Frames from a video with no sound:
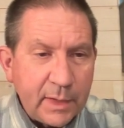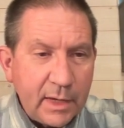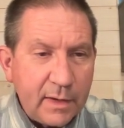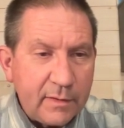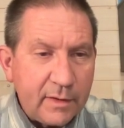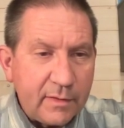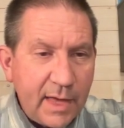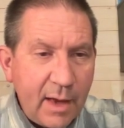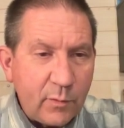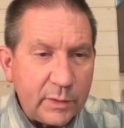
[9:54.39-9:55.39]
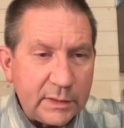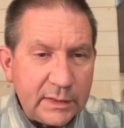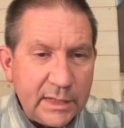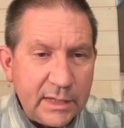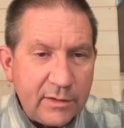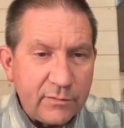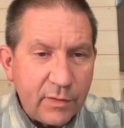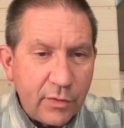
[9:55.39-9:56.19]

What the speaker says: And then that would leave